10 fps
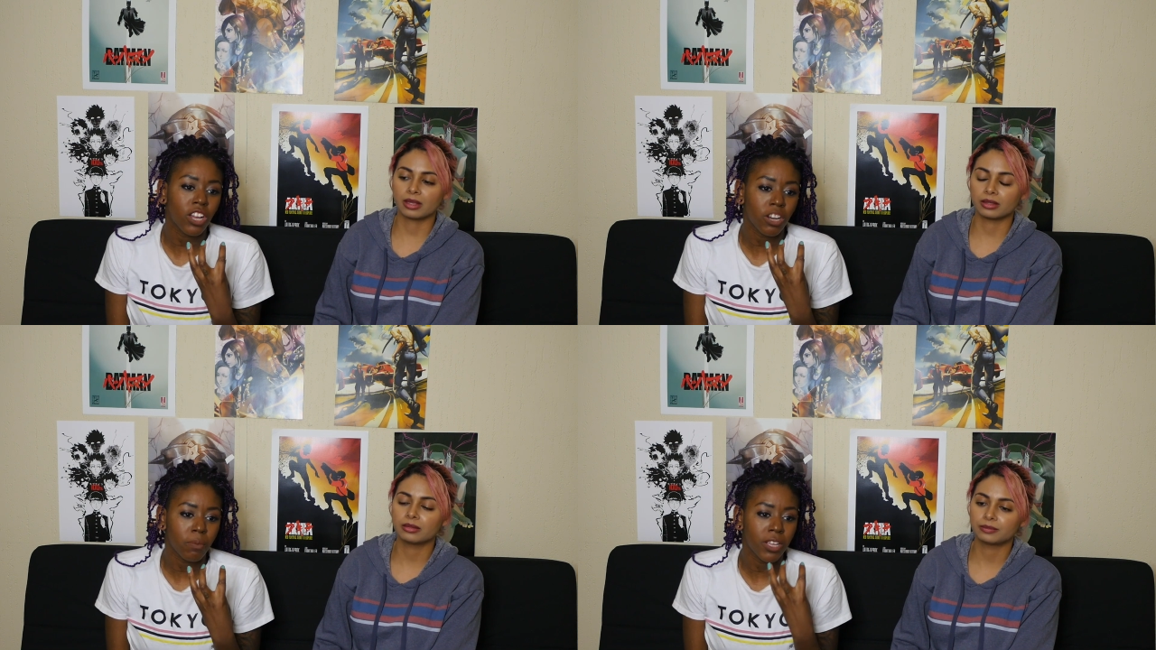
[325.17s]

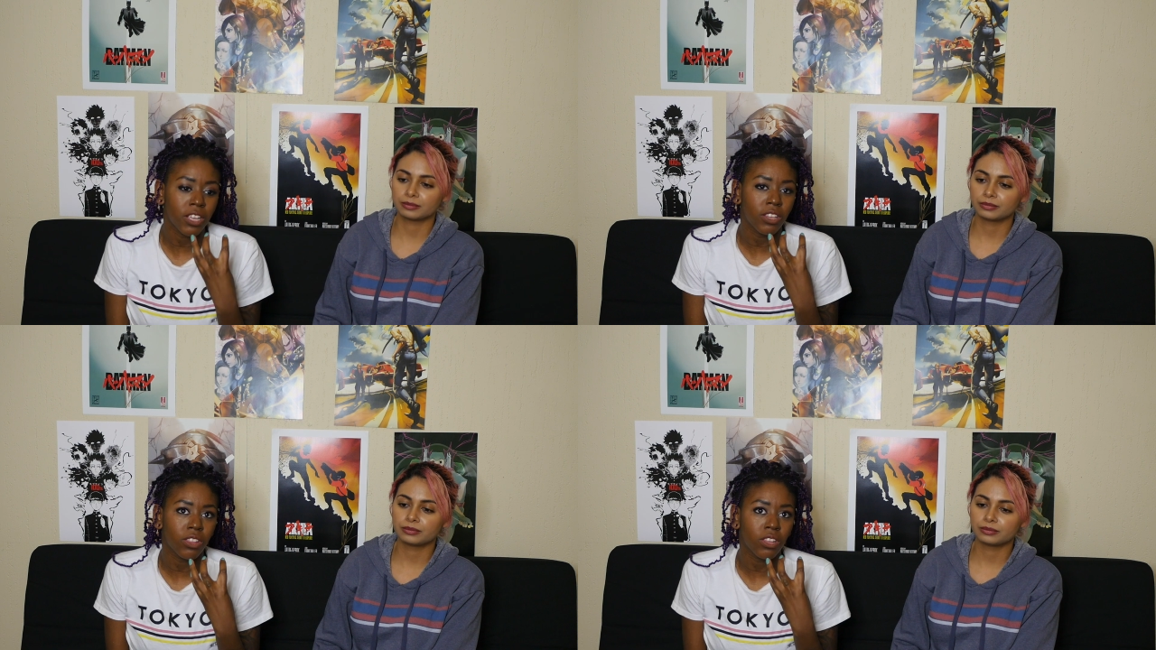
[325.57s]
Speaker 1: not gonna
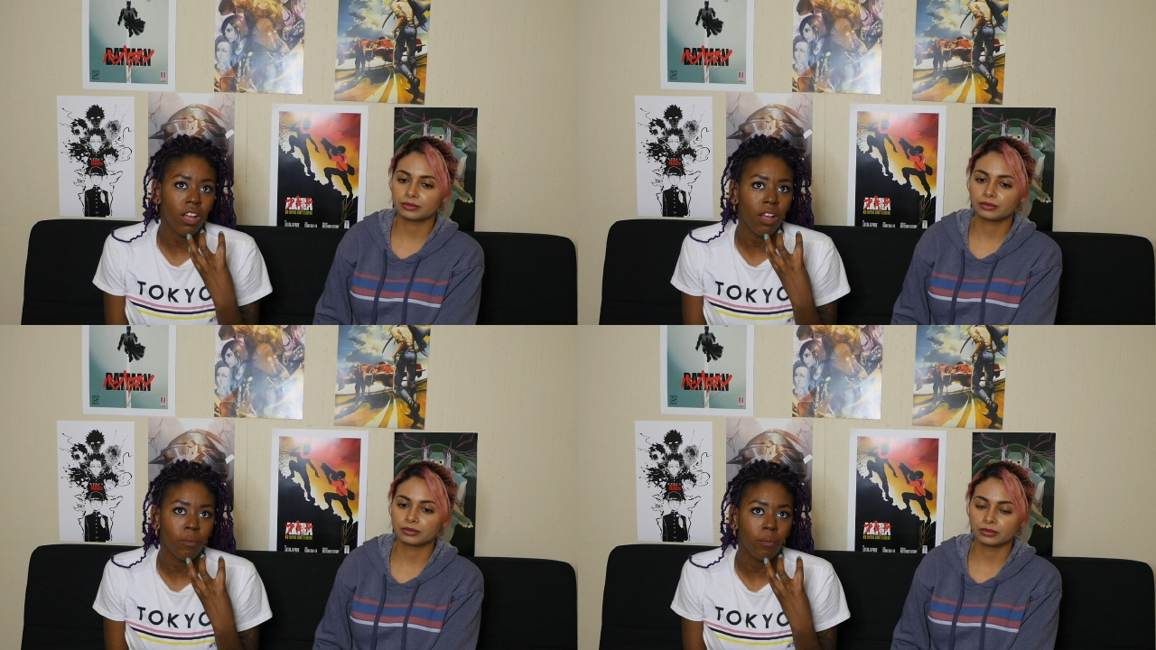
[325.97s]
be
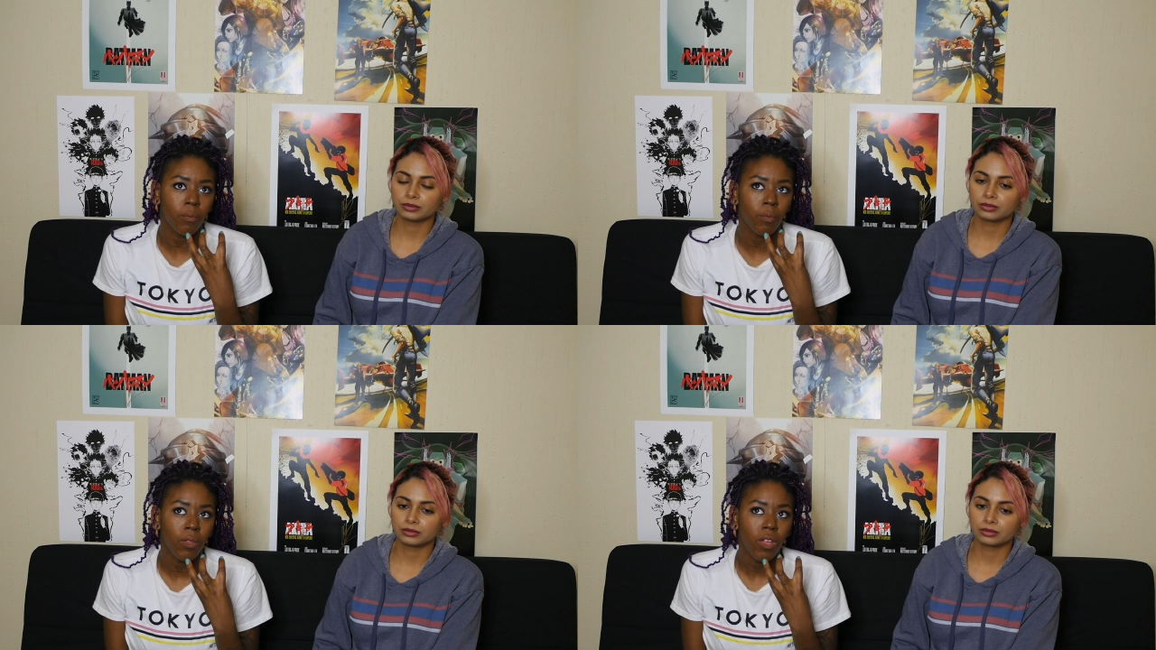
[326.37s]

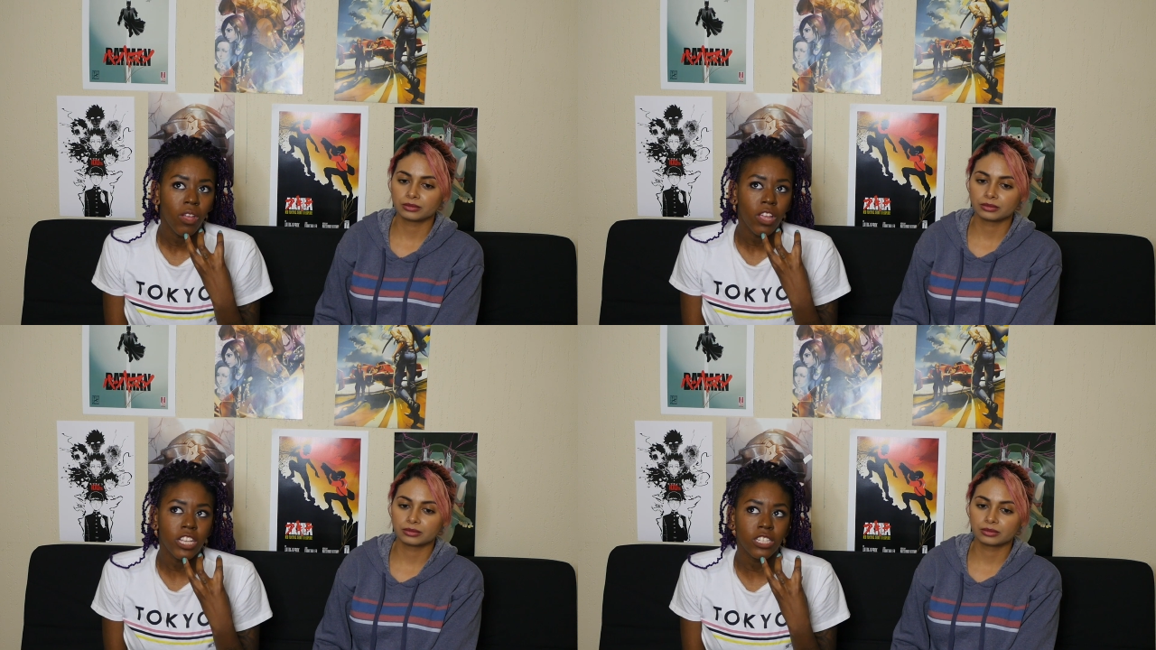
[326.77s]
um,
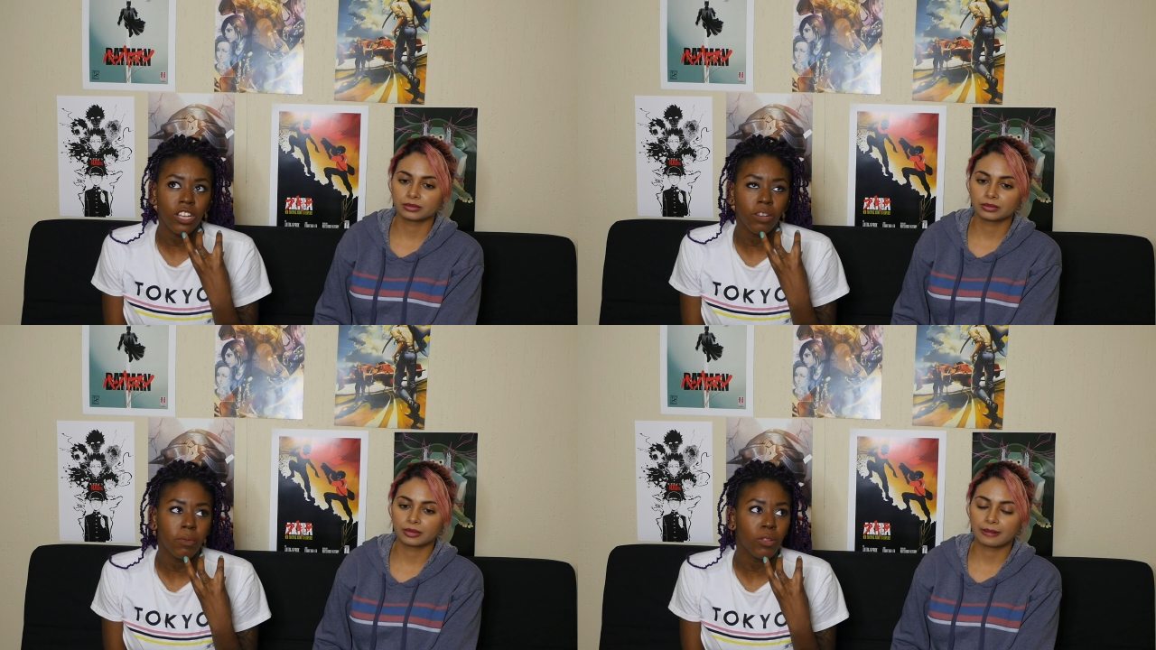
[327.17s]
he's not
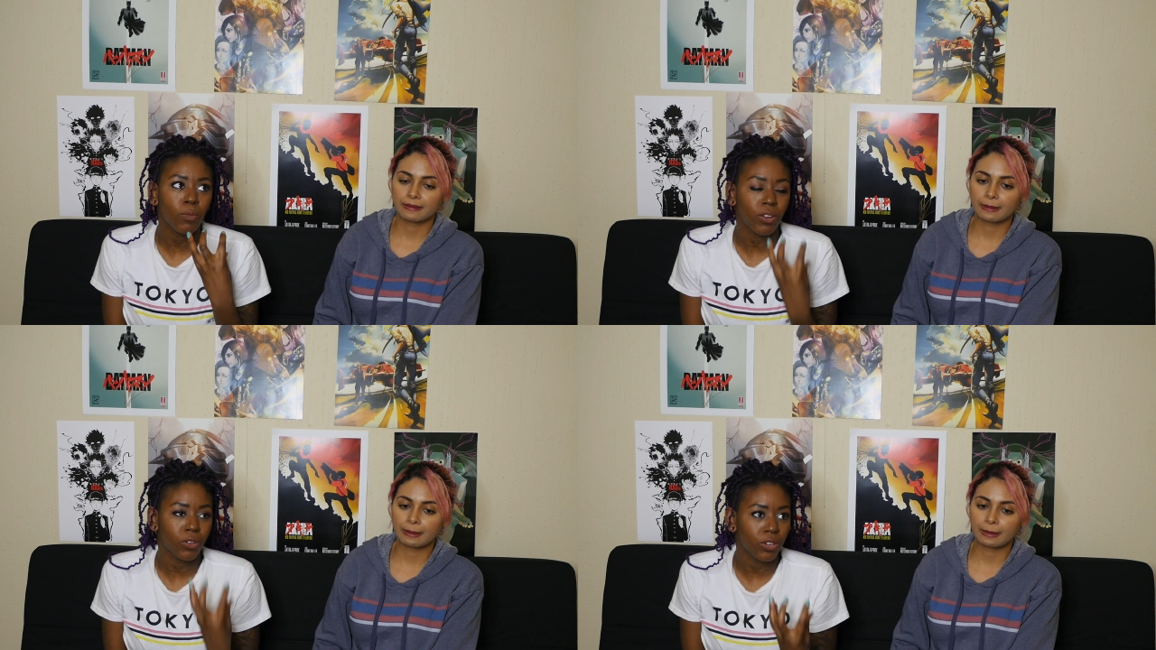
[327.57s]
gonna be the
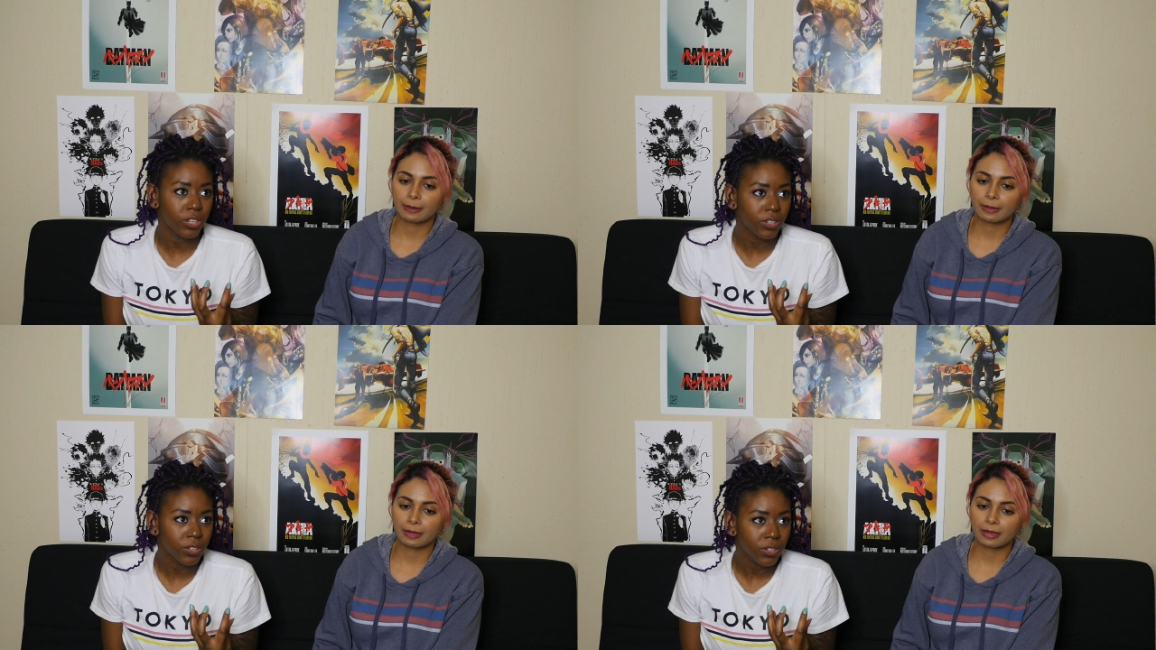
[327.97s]
Red
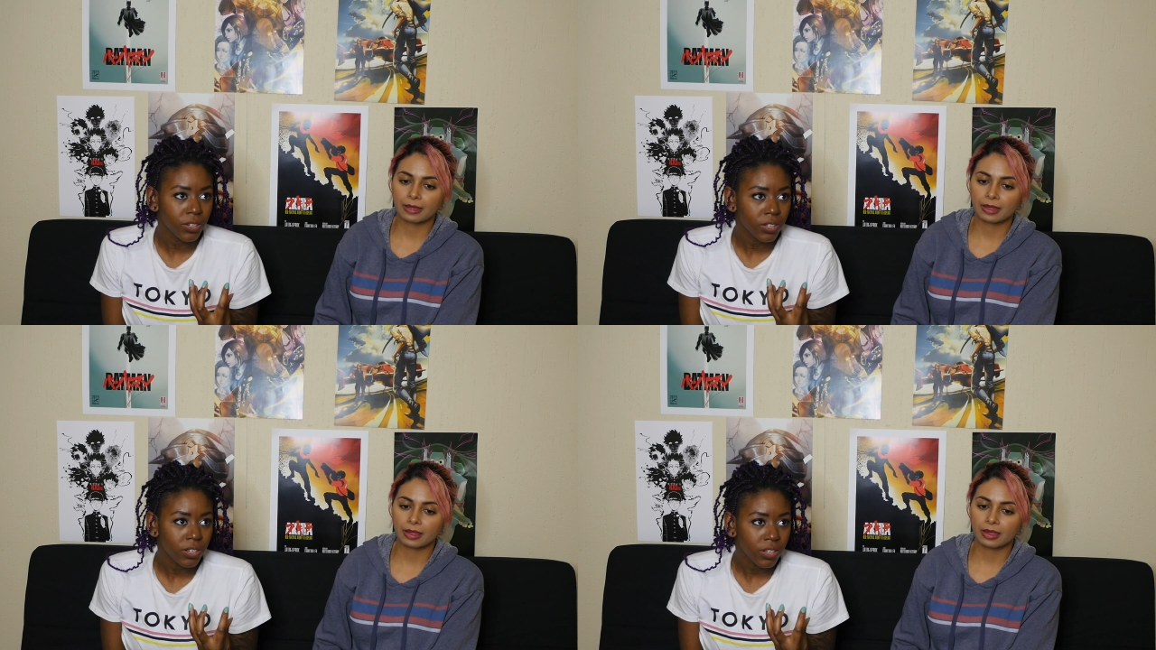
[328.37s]
Hood,
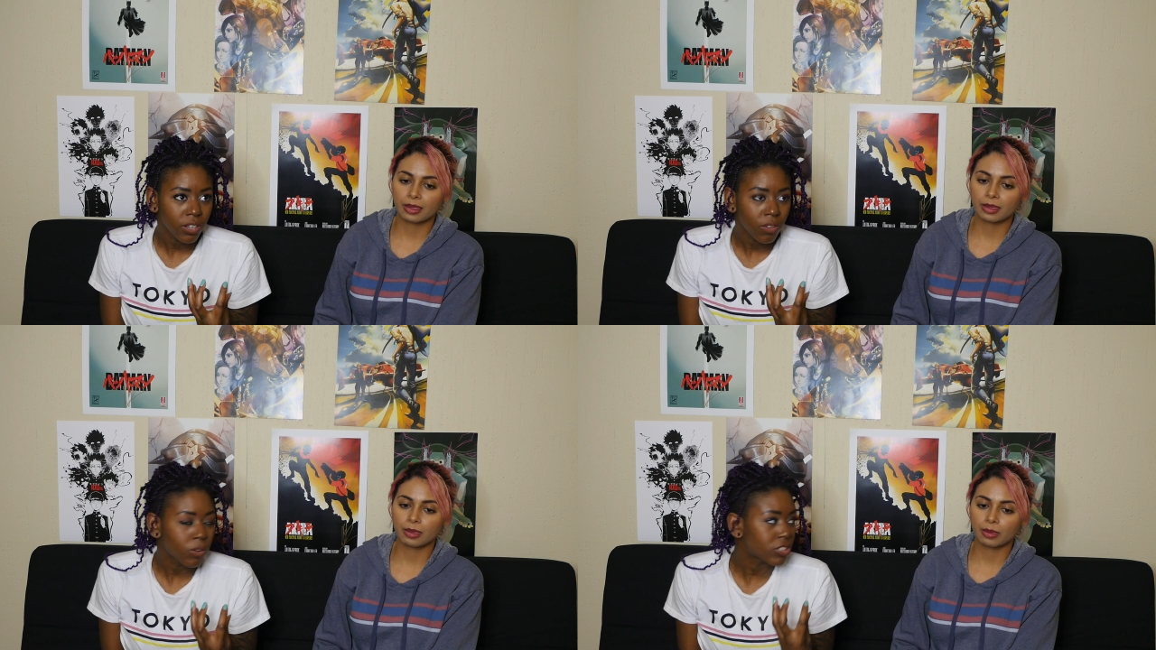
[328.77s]

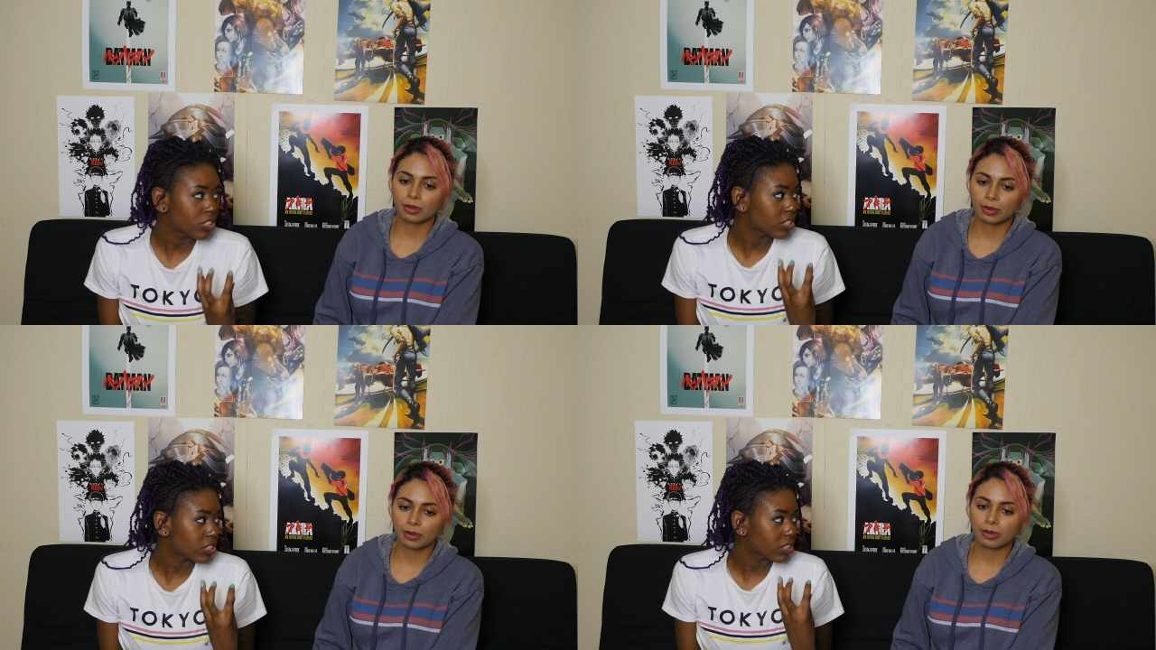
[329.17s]
which
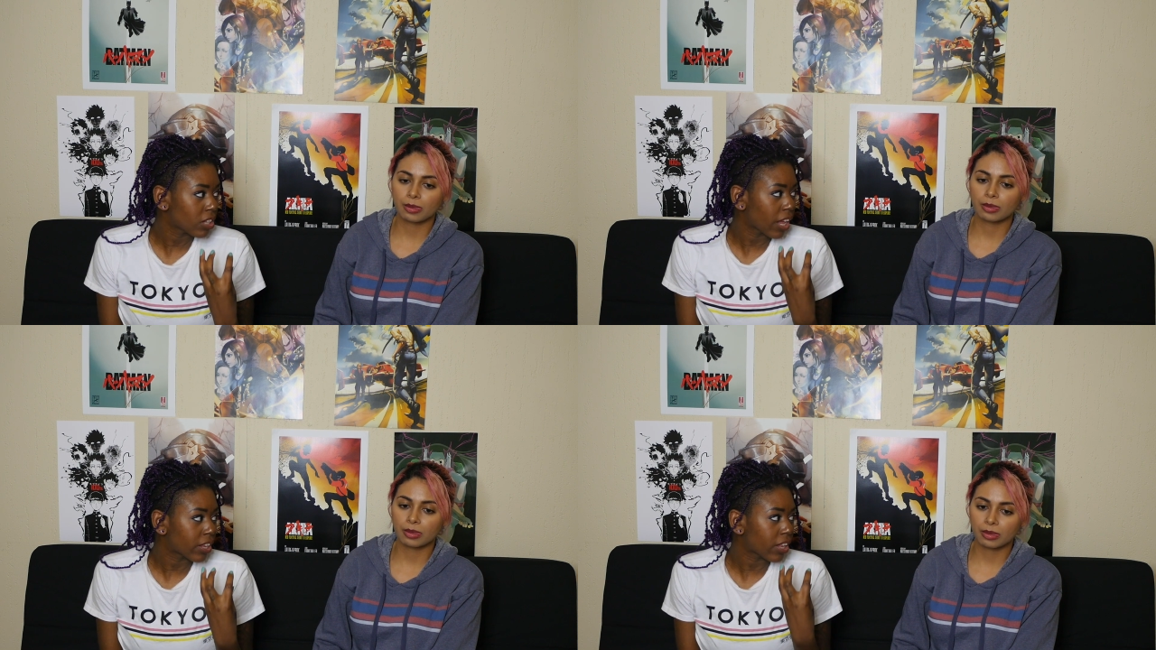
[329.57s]
is
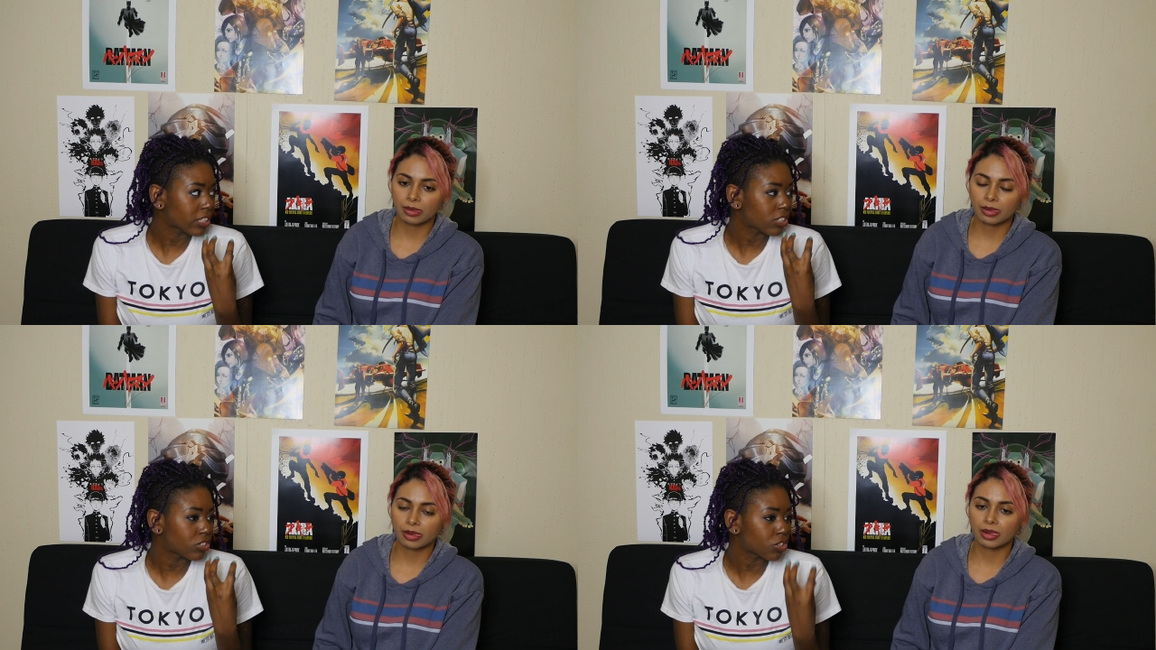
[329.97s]
like that's a